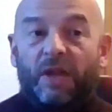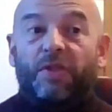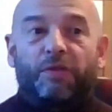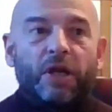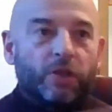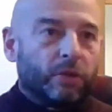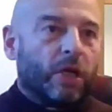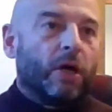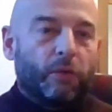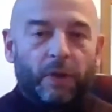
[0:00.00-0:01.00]
threshold
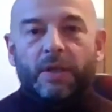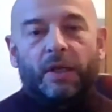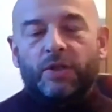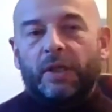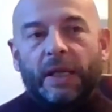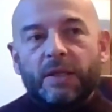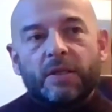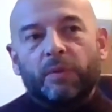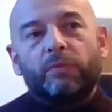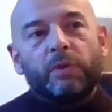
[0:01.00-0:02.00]
heart rate actually ends
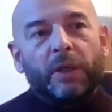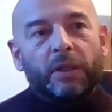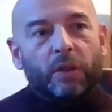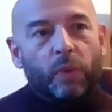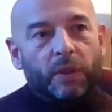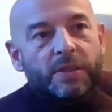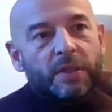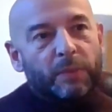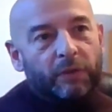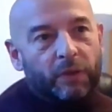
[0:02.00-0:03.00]
up remaining quite
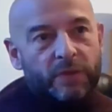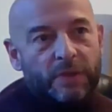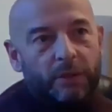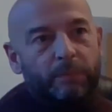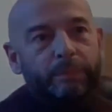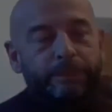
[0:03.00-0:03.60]
similar over time.